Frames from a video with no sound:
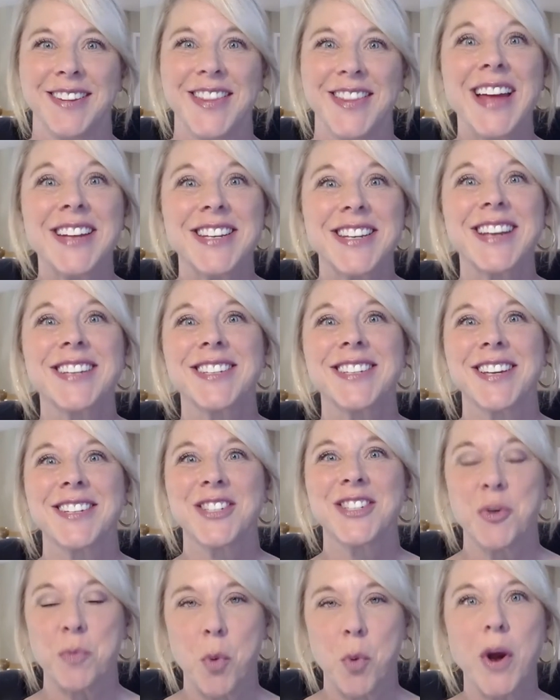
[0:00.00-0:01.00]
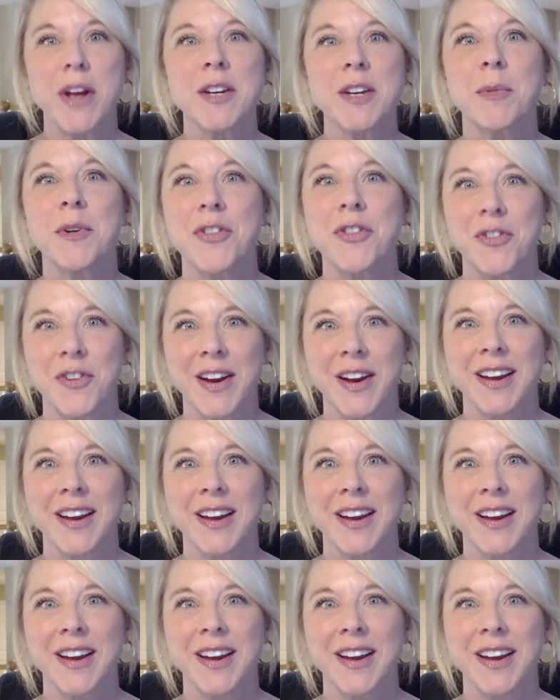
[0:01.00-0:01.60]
That takes us to point number 3.